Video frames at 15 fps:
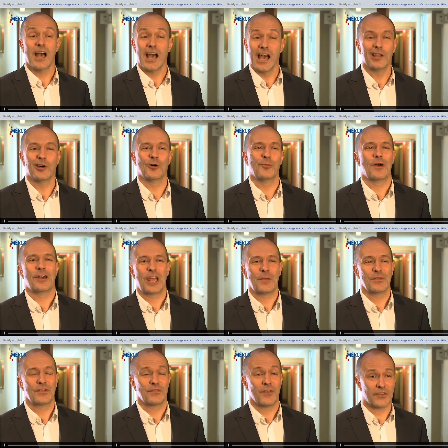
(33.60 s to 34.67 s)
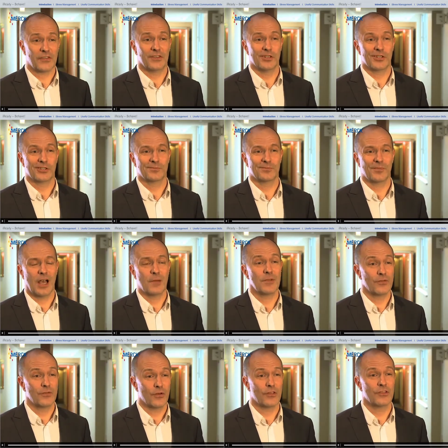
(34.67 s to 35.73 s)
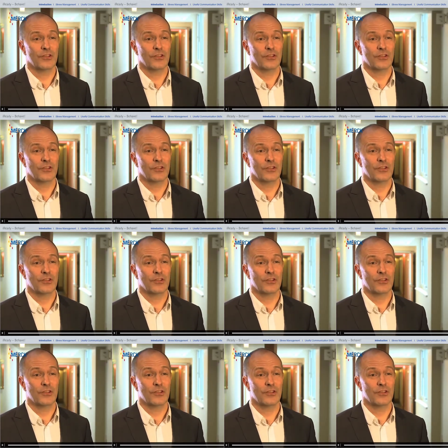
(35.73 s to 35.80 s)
Hello, my name is Vastich. I'm here for